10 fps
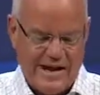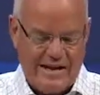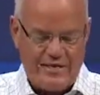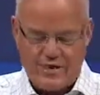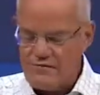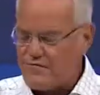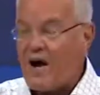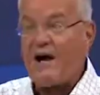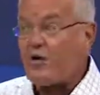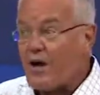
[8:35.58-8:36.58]
and they're
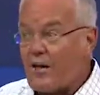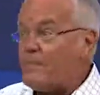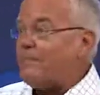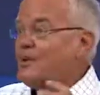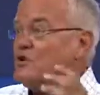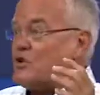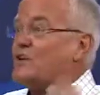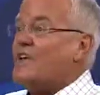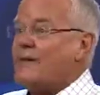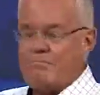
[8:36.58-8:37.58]
fired up to
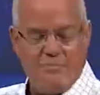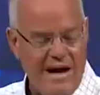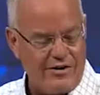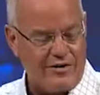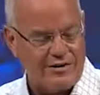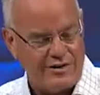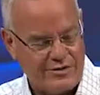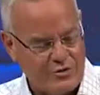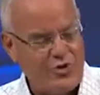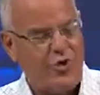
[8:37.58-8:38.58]
get better.
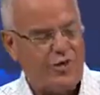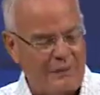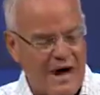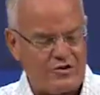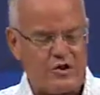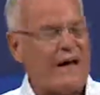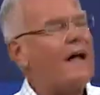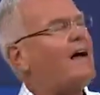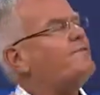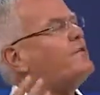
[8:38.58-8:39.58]
You know the mantra,
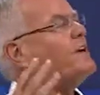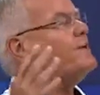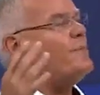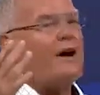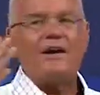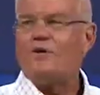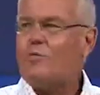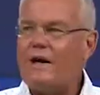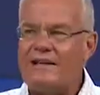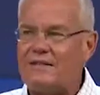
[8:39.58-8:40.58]
everybody
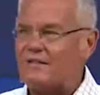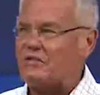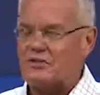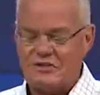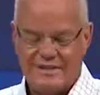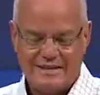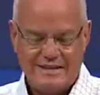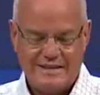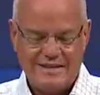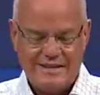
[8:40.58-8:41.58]
wins
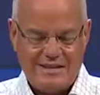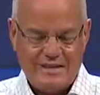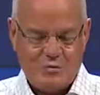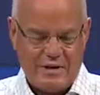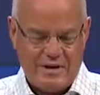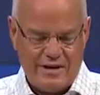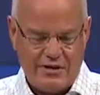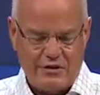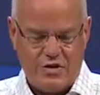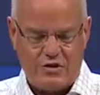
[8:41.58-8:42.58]
when a
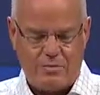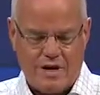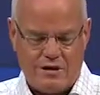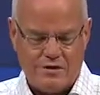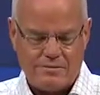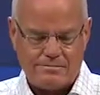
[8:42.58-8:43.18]
leader gets better.